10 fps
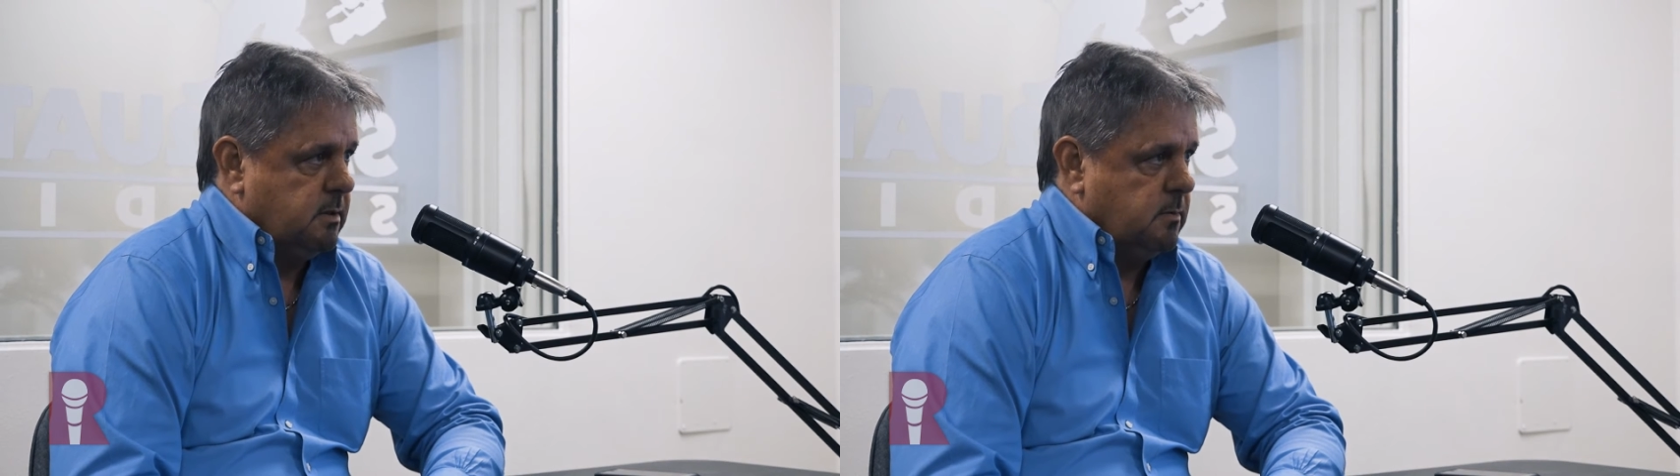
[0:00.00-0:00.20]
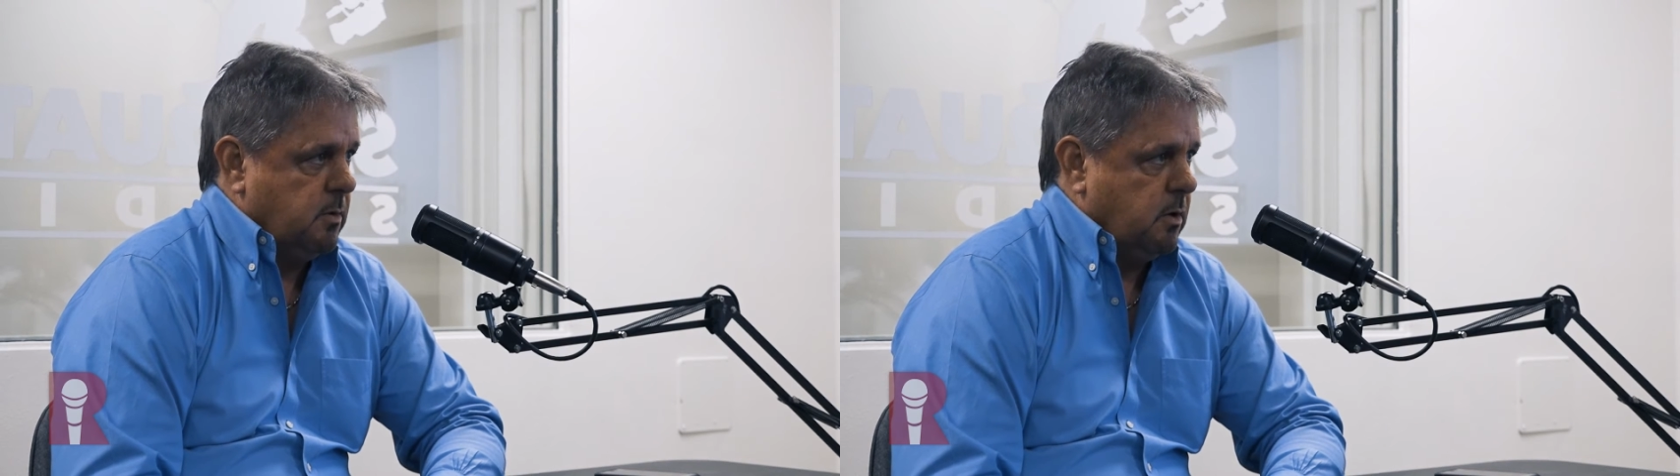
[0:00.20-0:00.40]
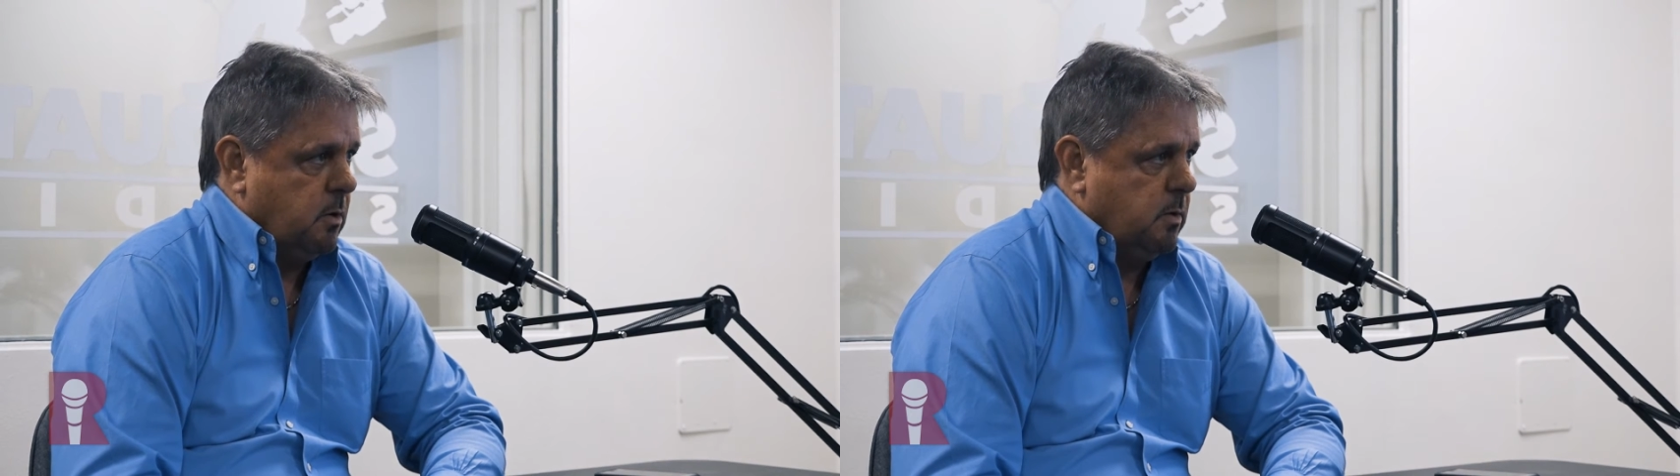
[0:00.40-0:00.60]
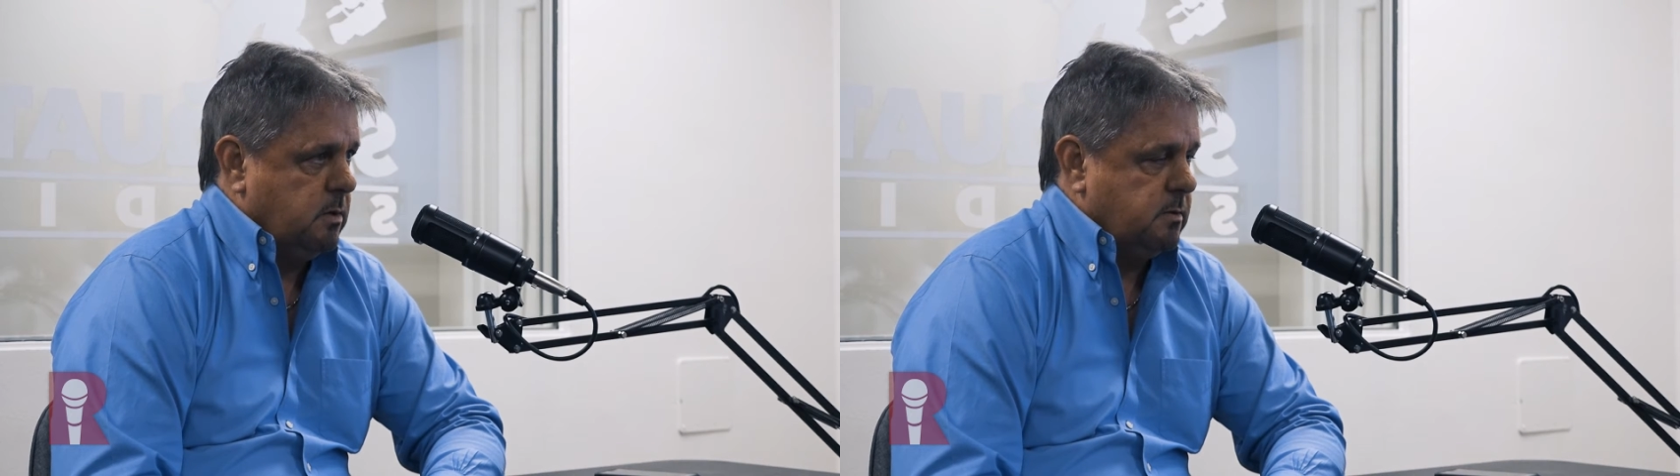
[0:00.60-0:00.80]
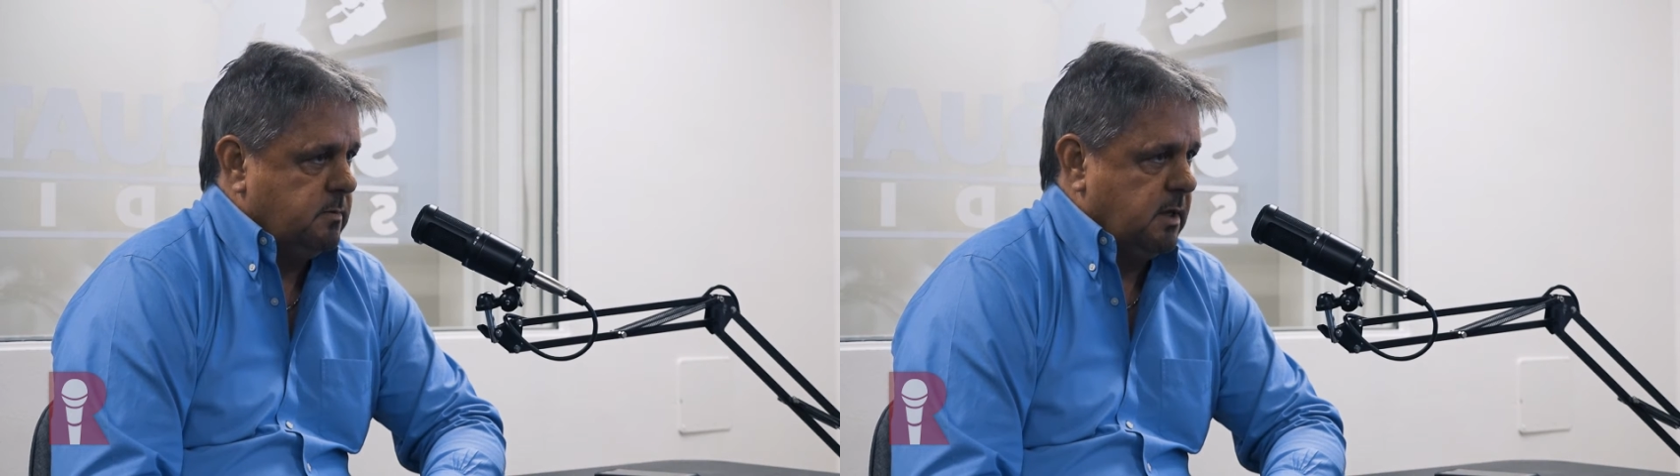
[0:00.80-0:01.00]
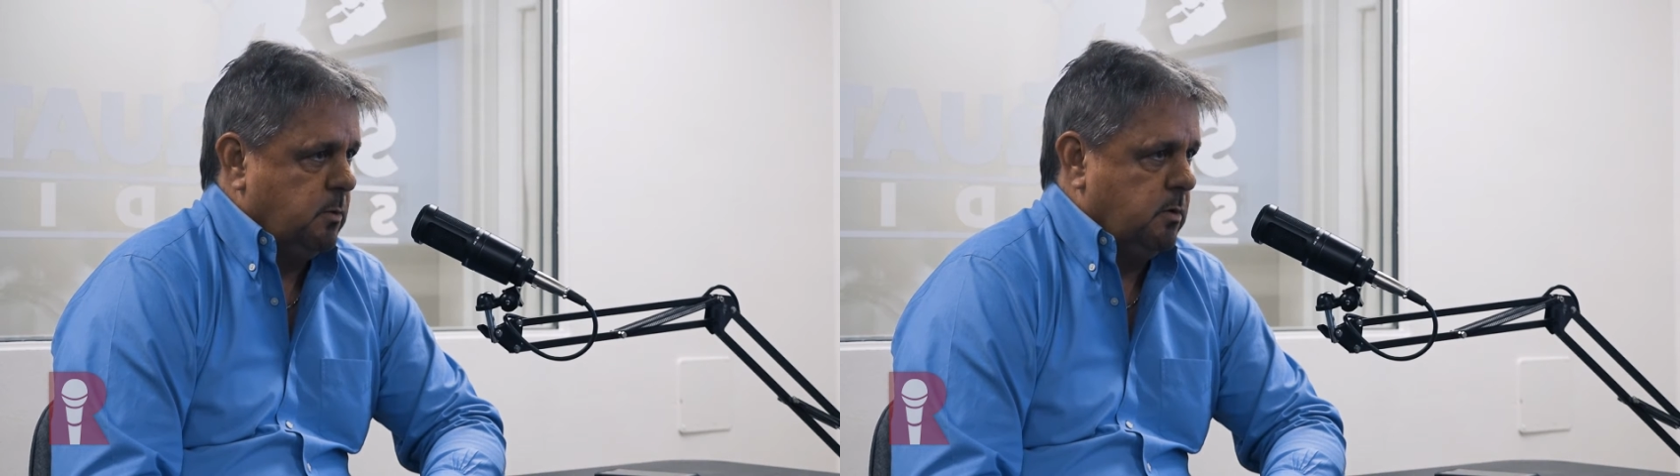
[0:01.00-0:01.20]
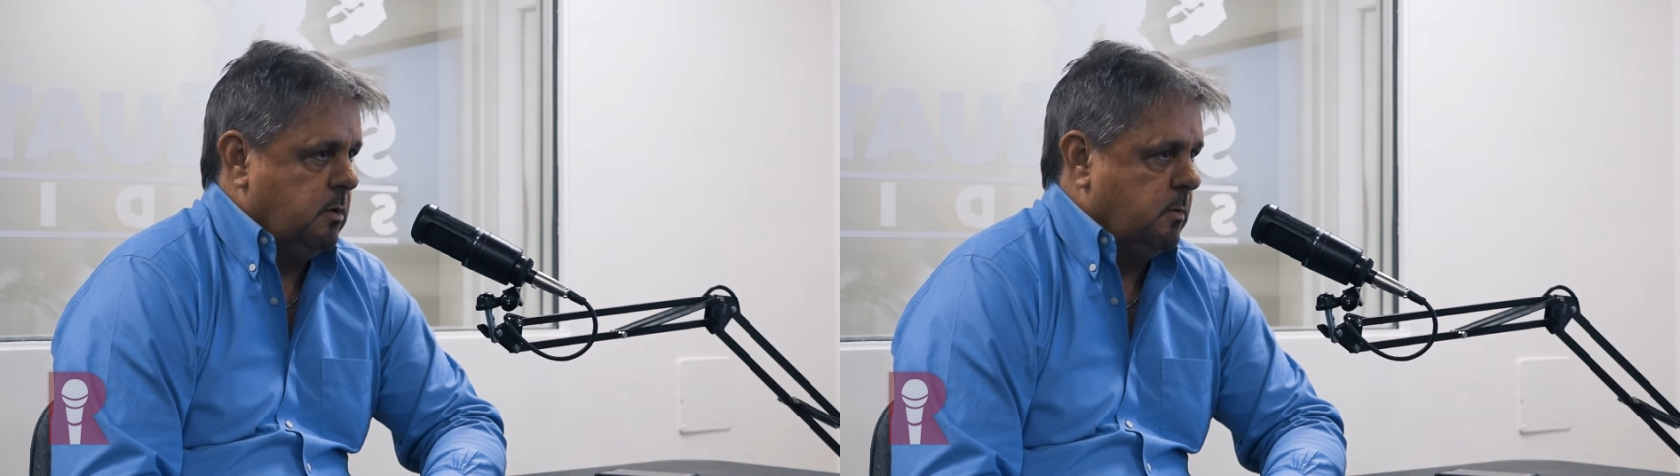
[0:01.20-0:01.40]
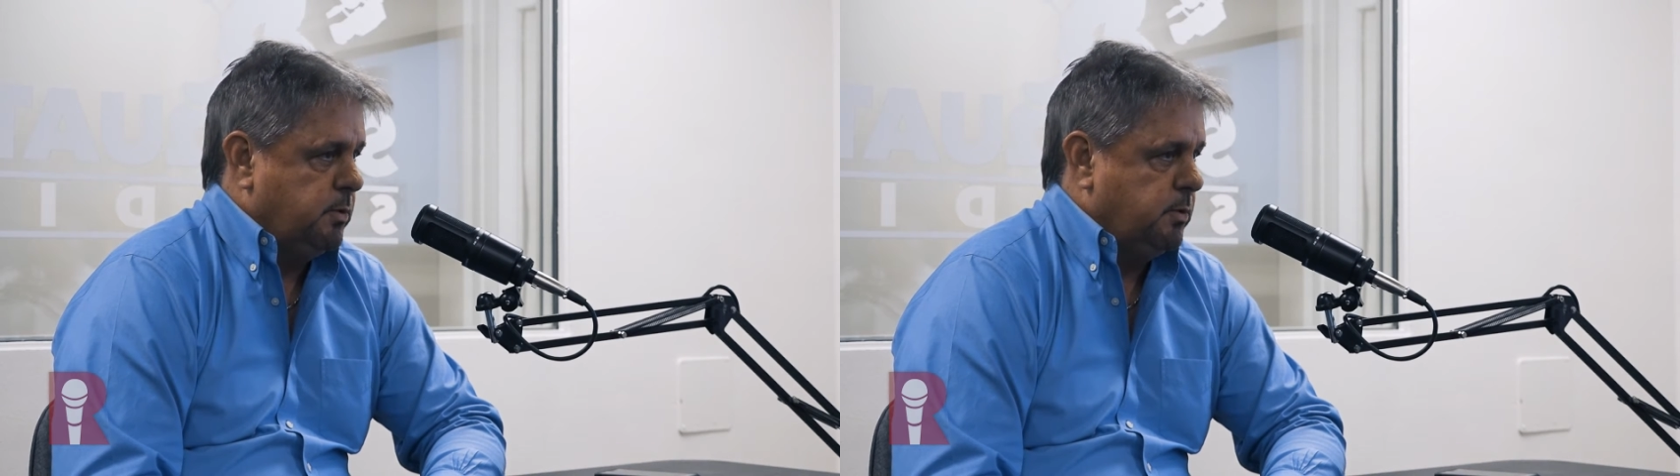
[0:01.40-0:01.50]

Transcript: That borrower will. They will